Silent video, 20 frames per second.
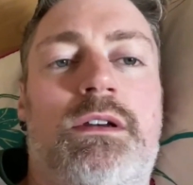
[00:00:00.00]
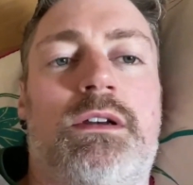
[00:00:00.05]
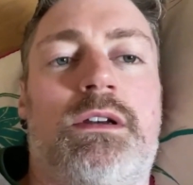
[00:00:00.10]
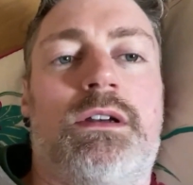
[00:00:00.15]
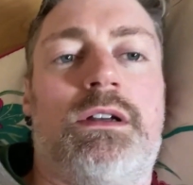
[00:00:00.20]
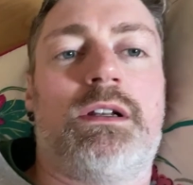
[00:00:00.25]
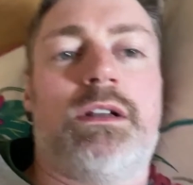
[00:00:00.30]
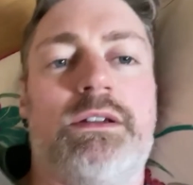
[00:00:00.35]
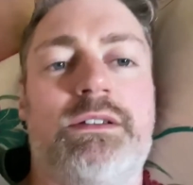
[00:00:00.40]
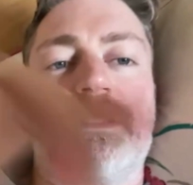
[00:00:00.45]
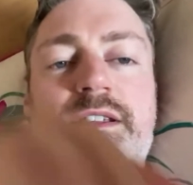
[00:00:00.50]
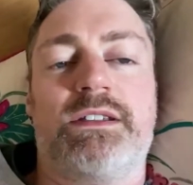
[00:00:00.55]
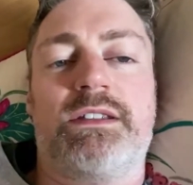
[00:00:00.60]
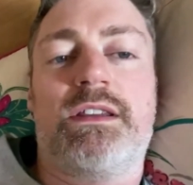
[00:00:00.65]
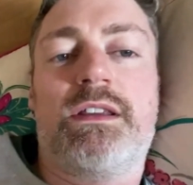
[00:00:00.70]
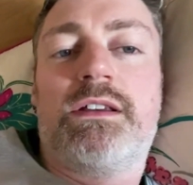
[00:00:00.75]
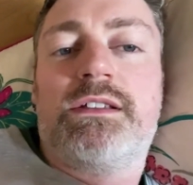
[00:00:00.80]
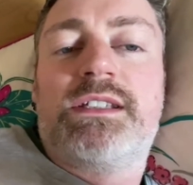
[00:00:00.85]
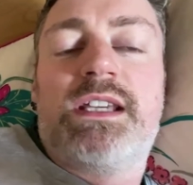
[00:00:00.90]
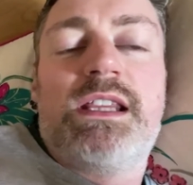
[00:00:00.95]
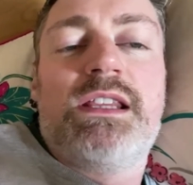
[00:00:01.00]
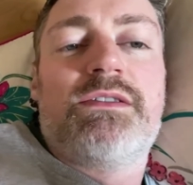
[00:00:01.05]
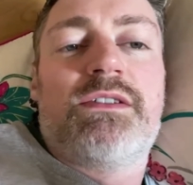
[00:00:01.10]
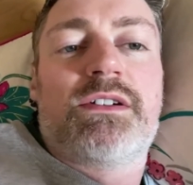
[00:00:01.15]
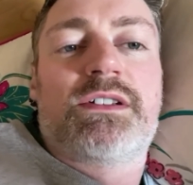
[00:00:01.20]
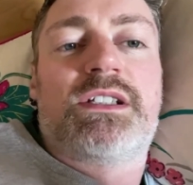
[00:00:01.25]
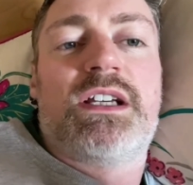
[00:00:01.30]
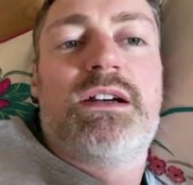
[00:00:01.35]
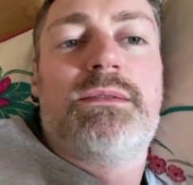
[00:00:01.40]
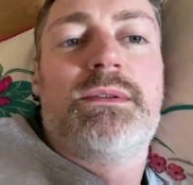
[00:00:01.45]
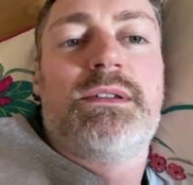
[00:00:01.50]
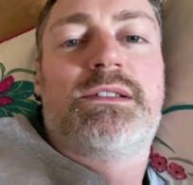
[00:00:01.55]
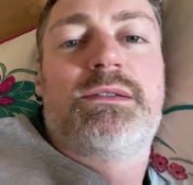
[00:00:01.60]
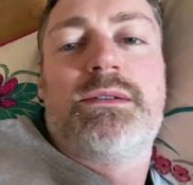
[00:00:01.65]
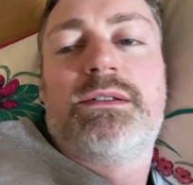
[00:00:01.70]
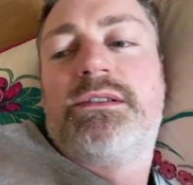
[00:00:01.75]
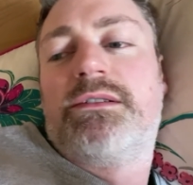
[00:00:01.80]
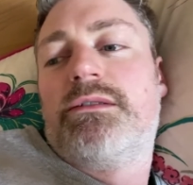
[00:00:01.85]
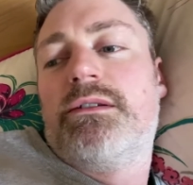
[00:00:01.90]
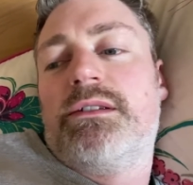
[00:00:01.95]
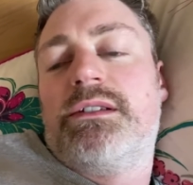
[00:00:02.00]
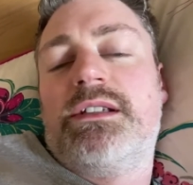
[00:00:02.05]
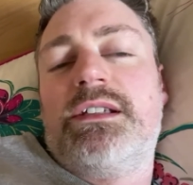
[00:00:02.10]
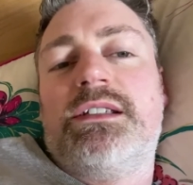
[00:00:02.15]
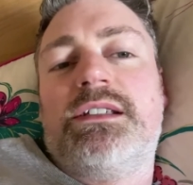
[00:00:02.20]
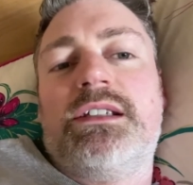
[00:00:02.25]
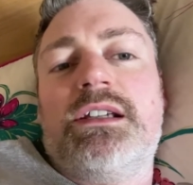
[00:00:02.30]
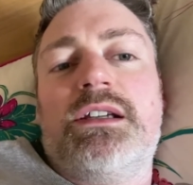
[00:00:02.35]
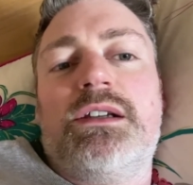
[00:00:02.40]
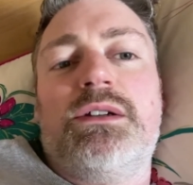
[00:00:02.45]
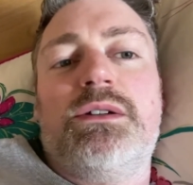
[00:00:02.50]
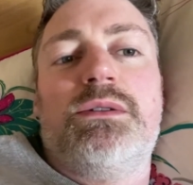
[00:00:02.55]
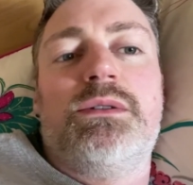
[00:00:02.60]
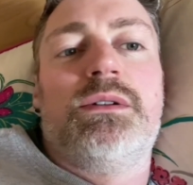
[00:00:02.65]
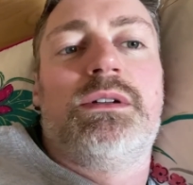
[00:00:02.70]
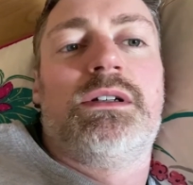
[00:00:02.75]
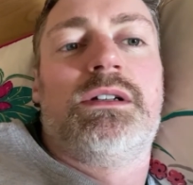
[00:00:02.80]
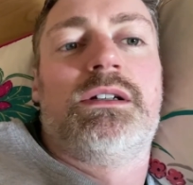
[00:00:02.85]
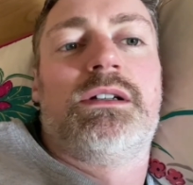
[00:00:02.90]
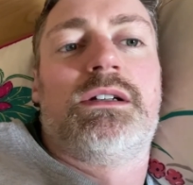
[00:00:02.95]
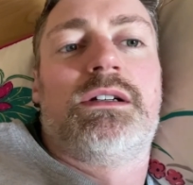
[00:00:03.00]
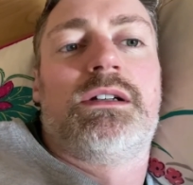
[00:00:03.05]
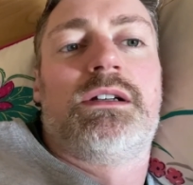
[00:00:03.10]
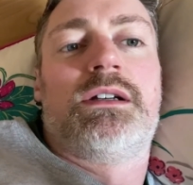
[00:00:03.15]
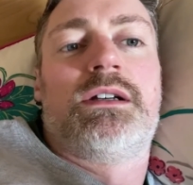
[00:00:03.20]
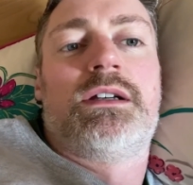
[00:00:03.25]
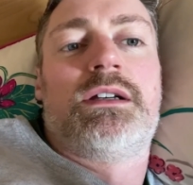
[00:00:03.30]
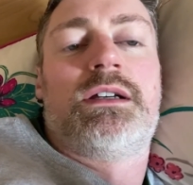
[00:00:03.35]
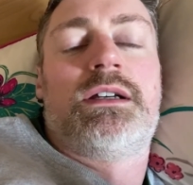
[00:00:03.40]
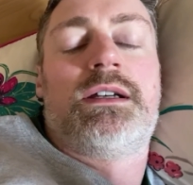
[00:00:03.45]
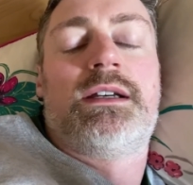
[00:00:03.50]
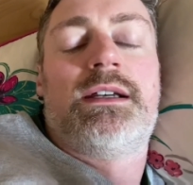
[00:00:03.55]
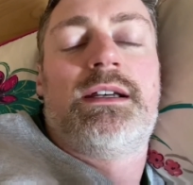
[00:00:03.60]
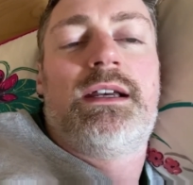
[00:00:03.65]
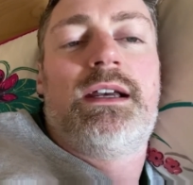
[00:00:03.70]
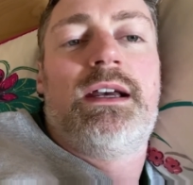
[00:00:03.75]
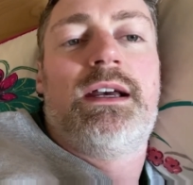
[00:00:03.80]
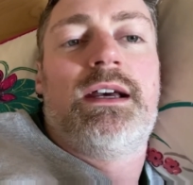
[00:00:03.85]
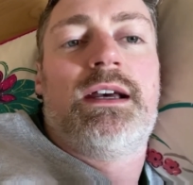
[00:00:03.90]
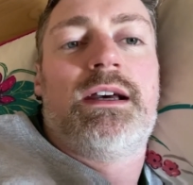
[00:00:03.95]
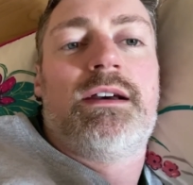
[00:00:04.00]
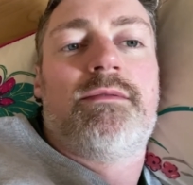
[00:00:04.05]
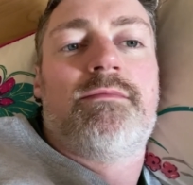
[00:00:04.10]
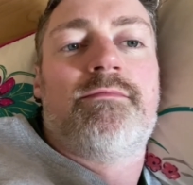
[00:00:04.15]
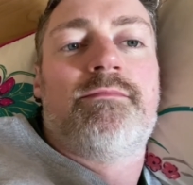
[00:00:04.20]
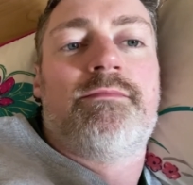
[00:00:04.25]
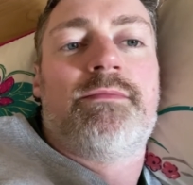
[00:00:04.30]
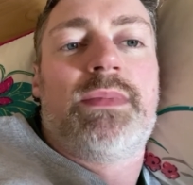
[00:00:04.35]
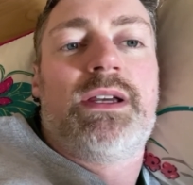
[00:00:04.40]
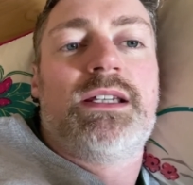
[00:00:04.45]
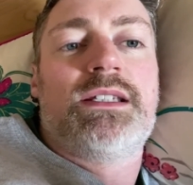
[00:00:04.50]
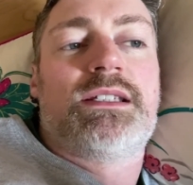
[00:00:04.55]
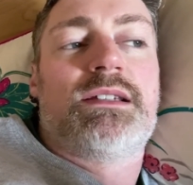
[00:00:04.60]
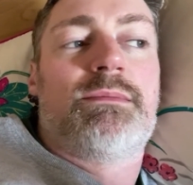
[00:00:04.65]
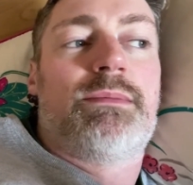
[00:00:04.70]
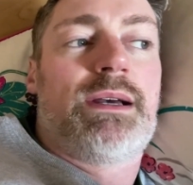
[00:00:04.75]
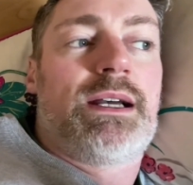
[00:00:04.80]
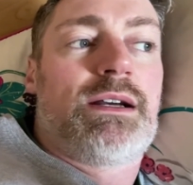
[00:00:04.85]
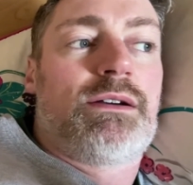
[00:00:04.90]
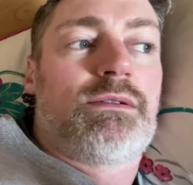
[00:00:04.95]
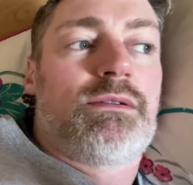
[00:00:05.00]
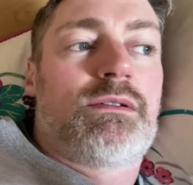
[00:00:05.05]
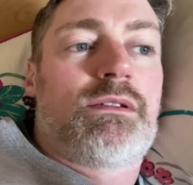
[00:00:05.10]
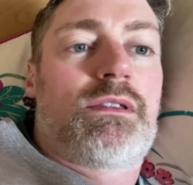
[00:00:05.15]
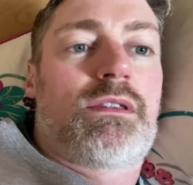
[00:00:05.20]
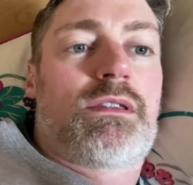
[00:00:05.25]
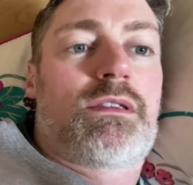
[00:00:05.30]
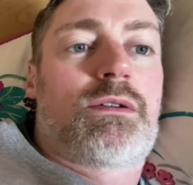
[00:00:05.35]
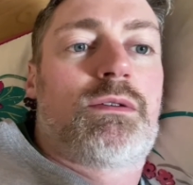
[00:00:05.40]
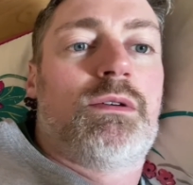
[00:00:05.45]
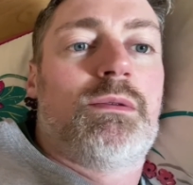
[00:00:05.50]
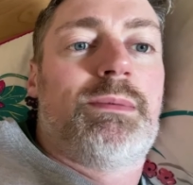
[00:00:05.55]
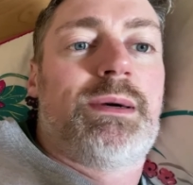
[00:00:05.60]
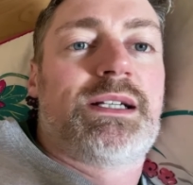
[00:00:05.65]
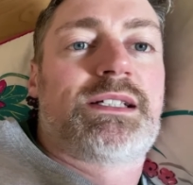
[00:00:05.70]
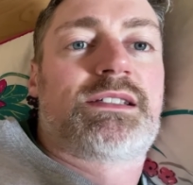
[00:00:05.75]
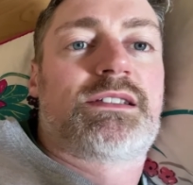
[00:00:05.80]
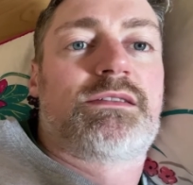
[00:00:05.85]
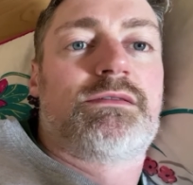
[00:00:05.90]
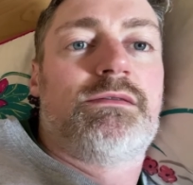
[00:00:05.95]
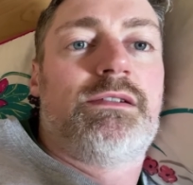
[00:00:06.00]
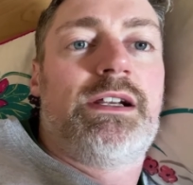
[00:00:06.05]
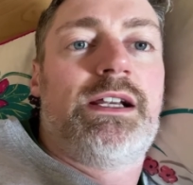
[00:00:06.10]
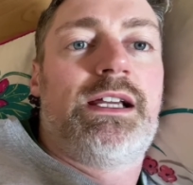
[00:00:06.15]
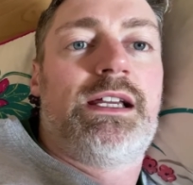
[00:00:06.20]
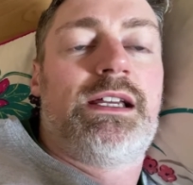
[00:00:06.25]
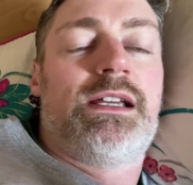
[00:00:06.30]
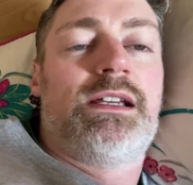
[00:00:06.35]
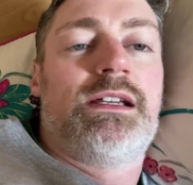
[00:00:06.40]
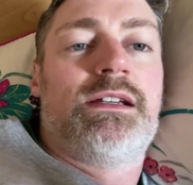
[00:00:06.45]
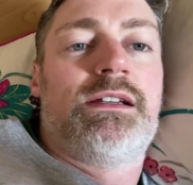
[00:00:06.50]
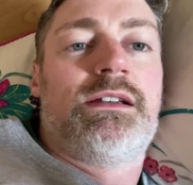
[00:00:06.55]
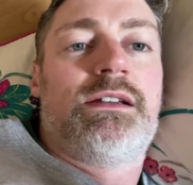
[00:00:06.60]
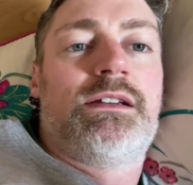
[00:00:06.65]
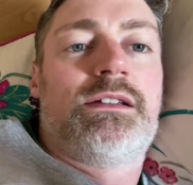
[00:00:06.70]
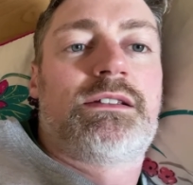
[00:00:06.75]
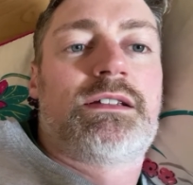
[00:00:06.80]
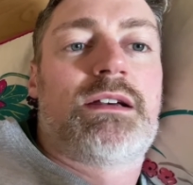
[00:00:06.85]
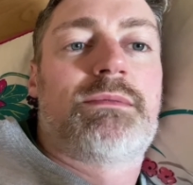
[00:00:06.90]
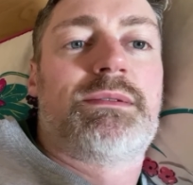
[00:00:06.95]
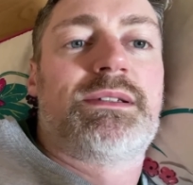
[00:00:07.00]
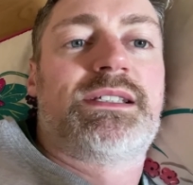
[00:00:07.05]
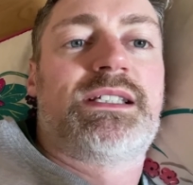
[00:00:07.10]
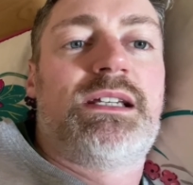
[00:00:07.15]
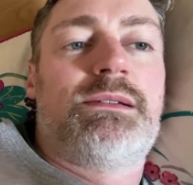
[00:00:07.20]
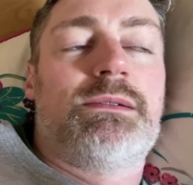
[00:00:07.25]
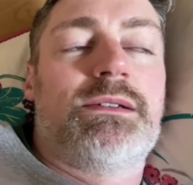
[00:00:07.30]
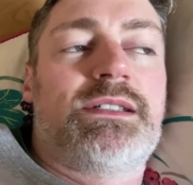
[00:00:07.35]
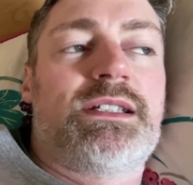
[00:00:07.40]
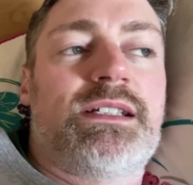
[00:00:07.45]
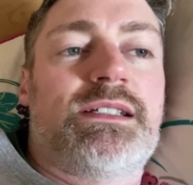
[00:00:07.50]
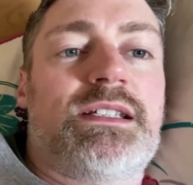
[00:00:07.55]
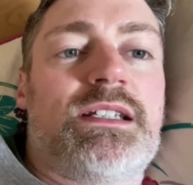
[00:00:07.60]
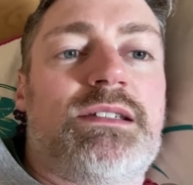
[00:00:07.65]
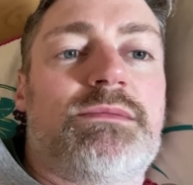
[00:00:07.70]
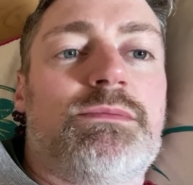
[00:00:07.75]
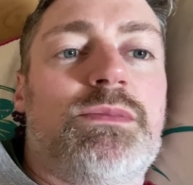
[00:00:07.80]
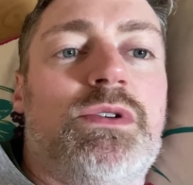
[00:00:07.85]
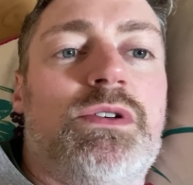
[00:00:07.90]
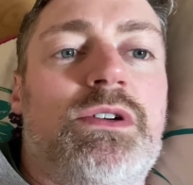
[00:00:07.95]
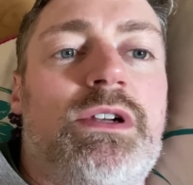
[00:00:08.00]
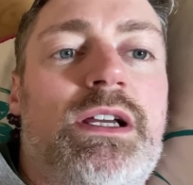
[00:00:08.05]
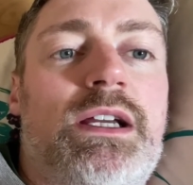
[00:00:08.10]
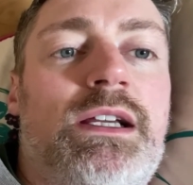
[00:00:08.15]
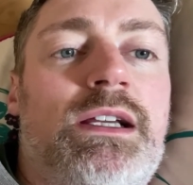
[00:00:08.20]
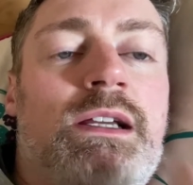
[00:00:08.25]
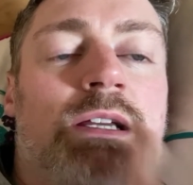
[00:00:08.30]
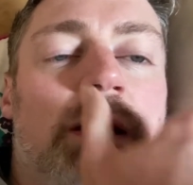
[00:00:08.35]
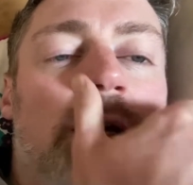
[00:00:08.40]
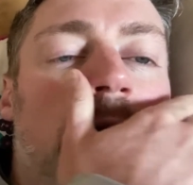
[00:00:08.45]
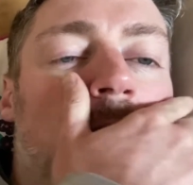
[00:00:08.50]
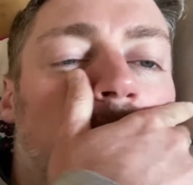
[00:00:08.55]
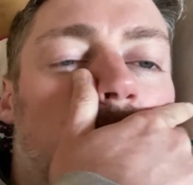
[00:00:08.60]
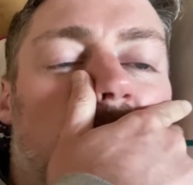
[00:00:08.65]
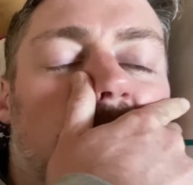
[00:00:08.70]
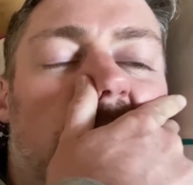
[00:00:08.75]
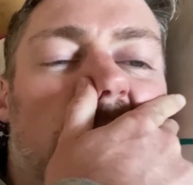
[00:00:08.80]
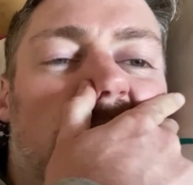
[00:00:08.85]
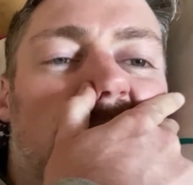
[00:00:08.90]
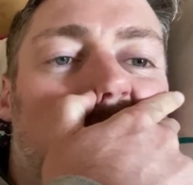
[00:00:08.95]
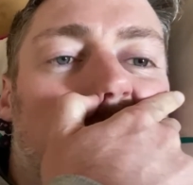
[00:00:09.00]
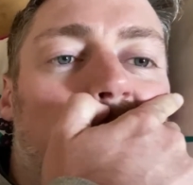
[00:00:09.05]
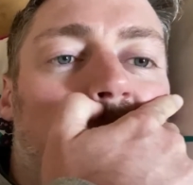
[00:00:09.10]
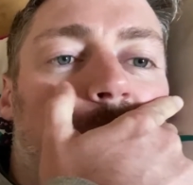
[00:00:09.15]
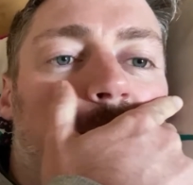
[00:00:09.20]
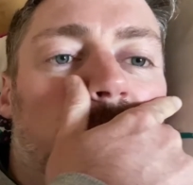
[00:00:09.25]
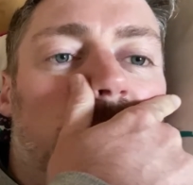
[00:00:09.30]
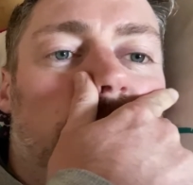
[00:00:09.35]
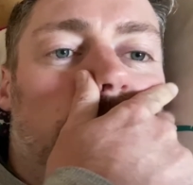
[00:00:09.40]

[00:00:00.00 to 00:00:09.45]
Right, it's the 13th of October 2022. It's about 3:15. So I had my SIBO test this morning. So